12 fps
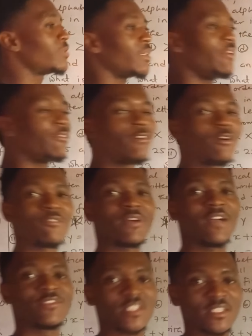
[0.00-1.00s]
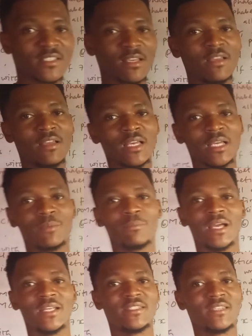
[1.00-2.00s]
2, 3, 4, 5, 6.
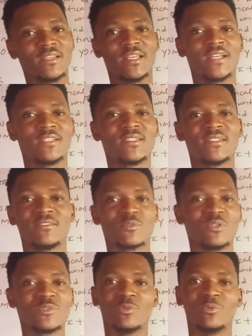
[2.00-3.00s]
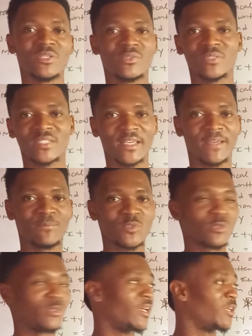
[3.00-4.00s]
My dear, that thing is going to waste your time.
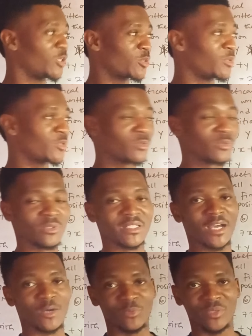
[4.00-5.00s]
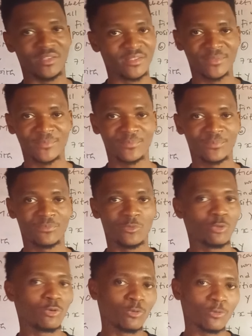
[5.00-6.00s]
So you are not supposed to do it that way.
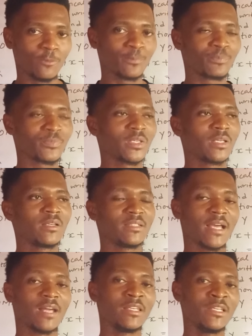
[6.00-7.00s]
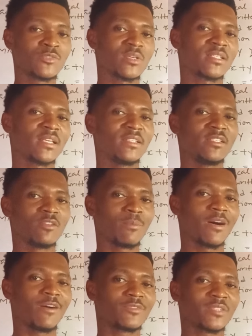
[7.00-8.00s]
No. They are only interested in the
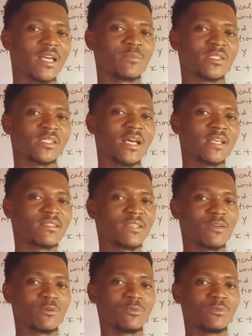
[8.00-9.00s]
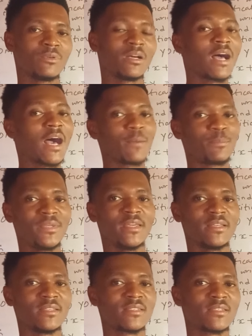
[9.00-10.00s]
number of times that 0
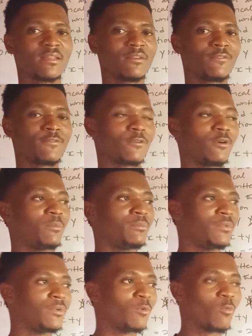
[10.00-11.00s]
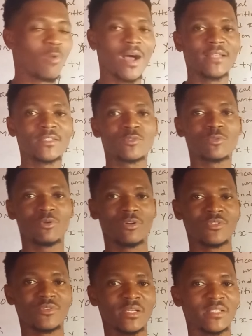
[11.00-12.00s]
appears from 1 to
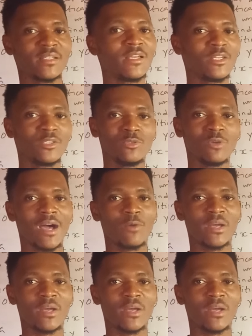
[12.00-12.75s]
100. You